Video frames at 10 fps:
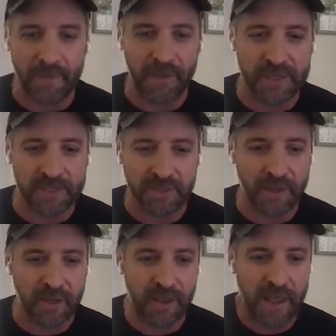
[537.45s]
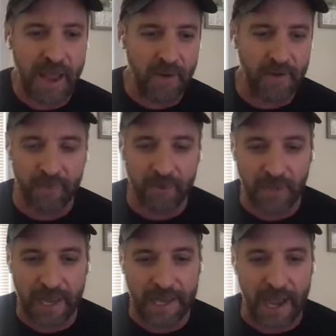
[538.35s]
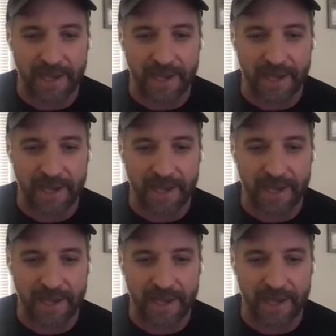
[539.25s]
But this, however, like